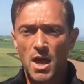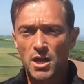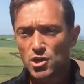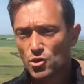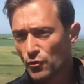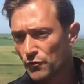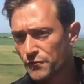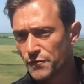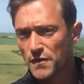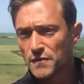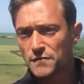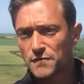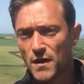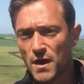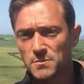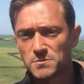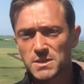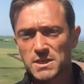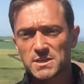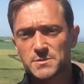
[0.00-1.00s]
Your
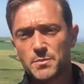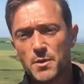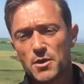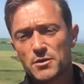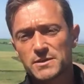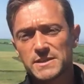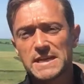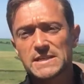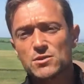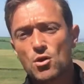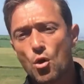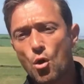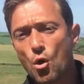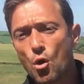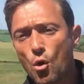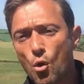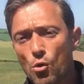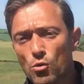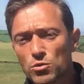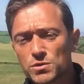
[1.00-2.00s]
FitFarms experience is
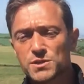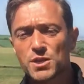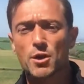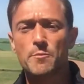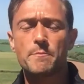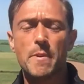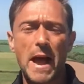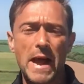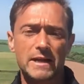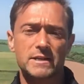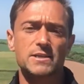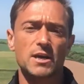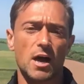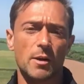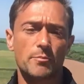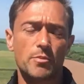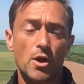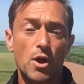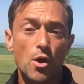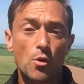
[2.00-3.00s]
also backed
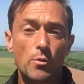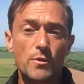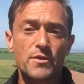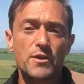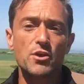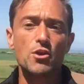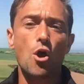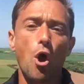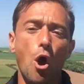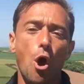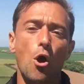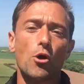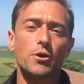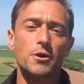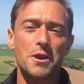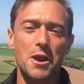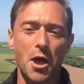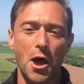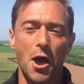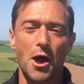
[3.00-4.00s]
up with an
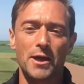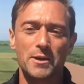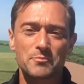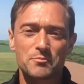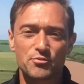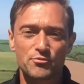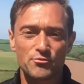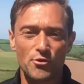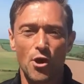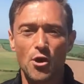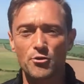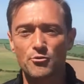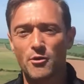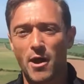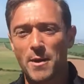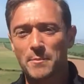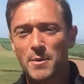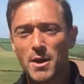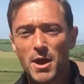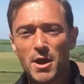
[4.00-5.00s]
online
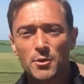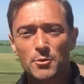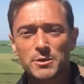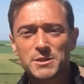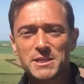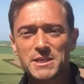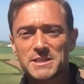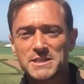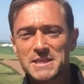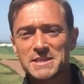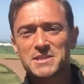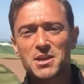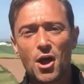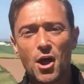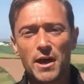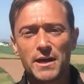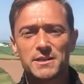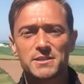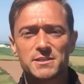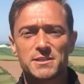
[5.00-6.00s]
program, which is
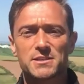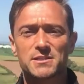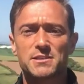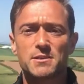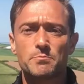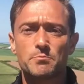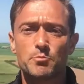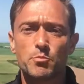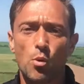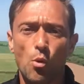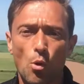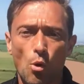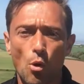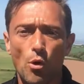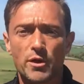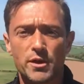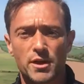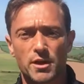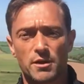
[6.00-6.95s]
designed to support